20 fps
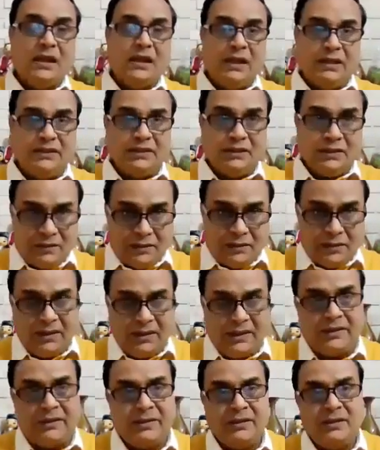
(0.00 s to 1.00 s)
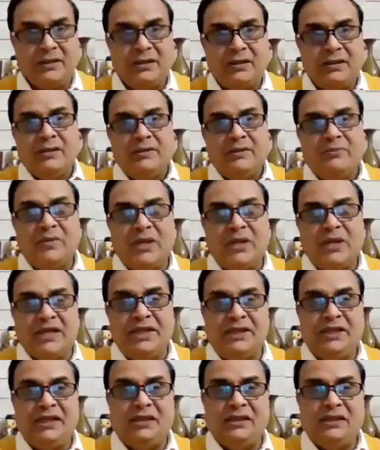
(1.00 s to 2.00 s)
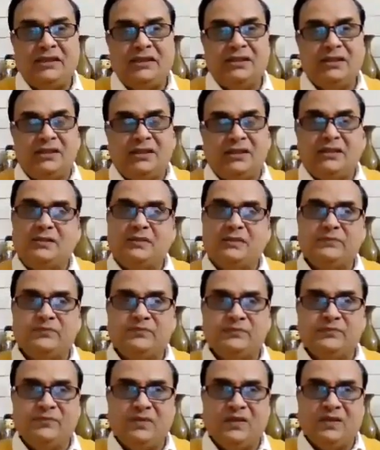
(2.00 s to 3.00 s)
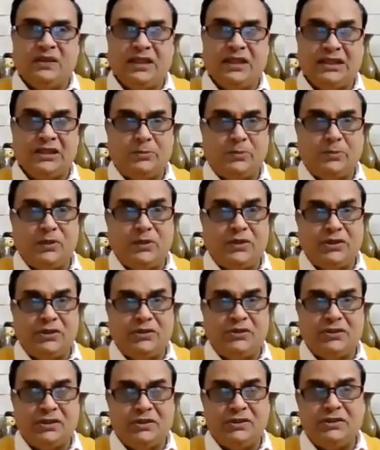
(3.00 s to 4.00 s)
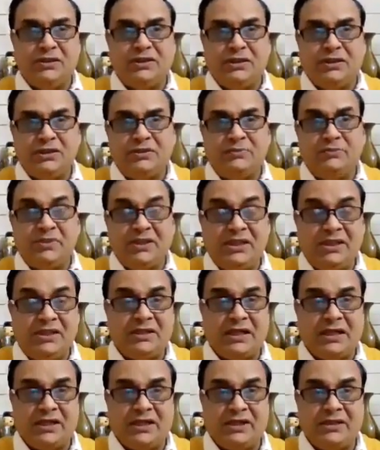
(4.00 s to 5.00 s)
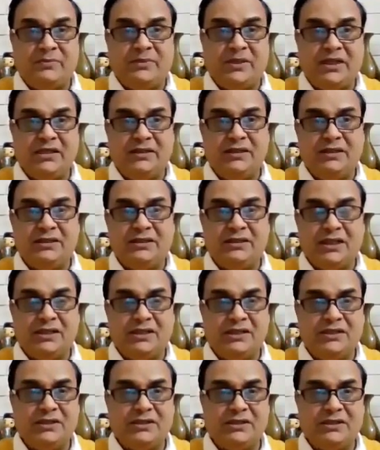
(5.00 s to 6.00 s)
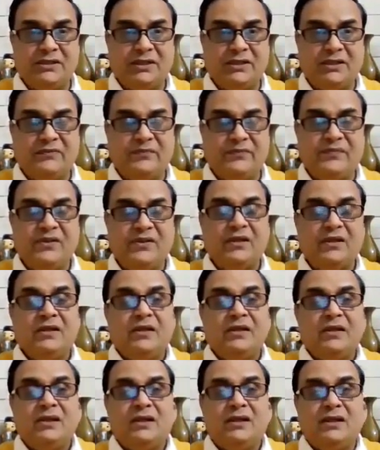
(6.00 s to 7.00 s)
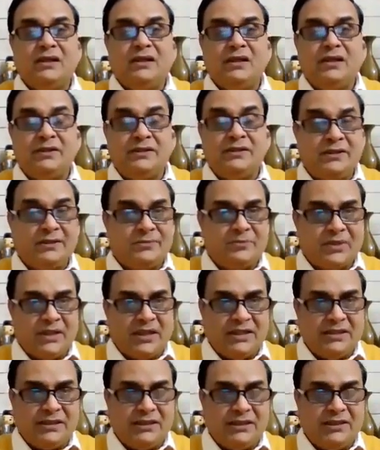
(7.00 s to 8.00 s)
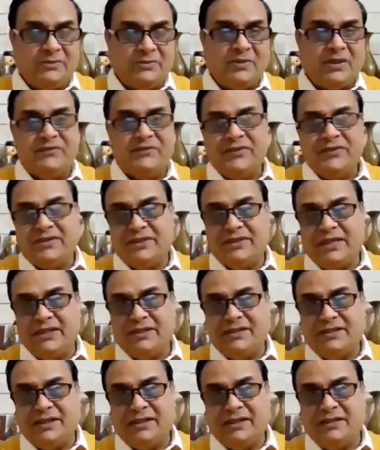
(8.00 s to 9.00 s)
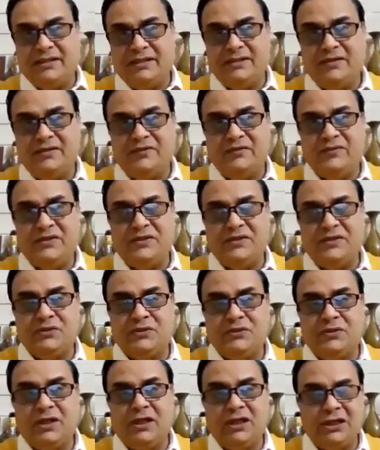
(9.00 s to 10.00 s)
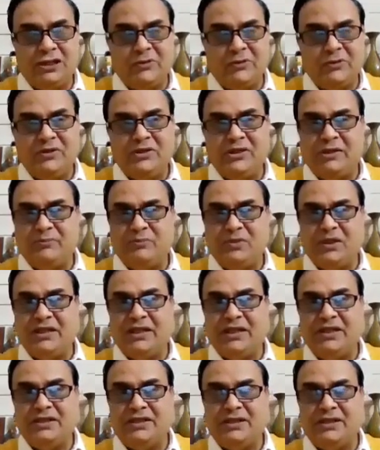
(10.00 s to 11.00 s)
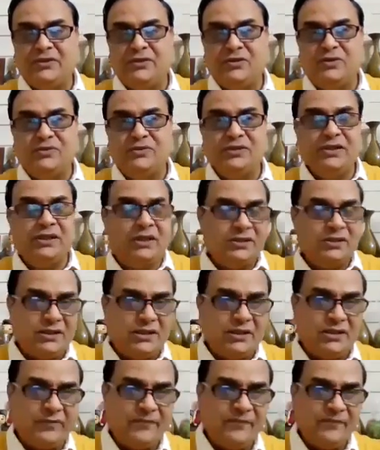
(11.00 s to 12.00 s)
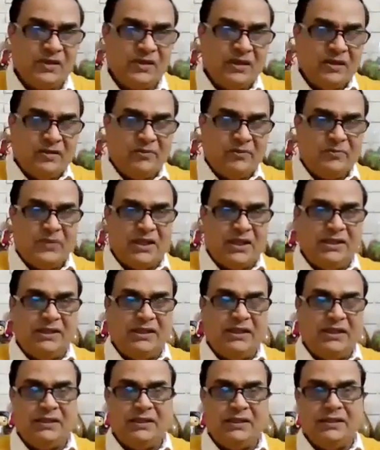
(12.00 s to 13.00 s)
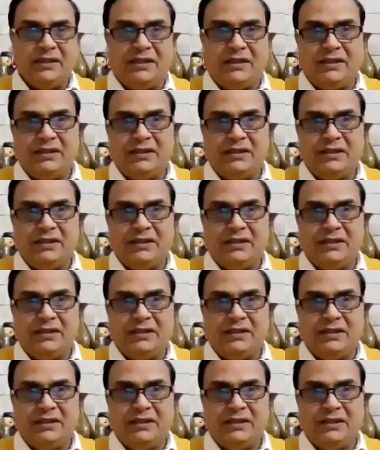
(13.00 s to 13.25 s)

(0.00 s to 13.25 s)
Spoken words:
and third mining exploration is being carried by the Chinese enterprises private sector, which should also be replicated on the other mining